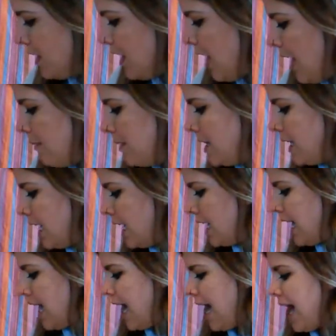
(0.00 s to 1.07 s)
I mean, like,
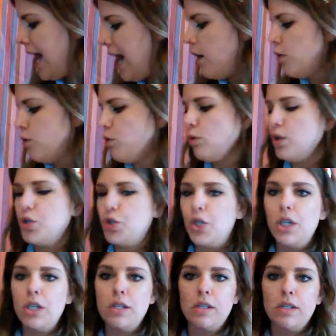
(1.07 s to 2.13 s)
how
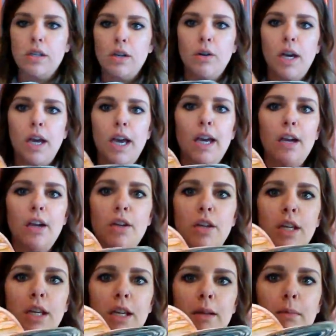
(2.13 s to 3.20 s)
gorgeous. Okay, are you
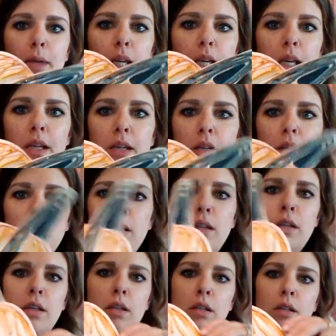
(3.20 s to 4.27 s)
kidding me?
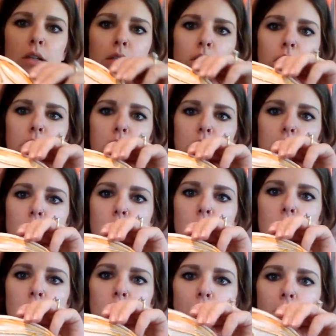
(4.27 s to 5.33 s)
Is it this way?
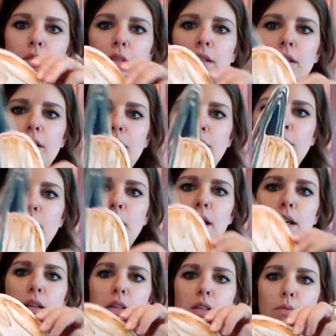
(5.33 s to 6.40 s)
Or is it this way?
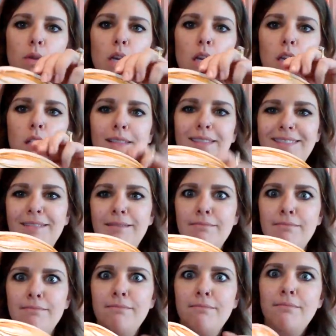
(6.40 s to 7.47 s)
This way?
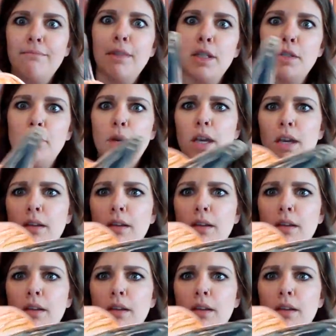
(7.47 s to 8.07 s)
This way?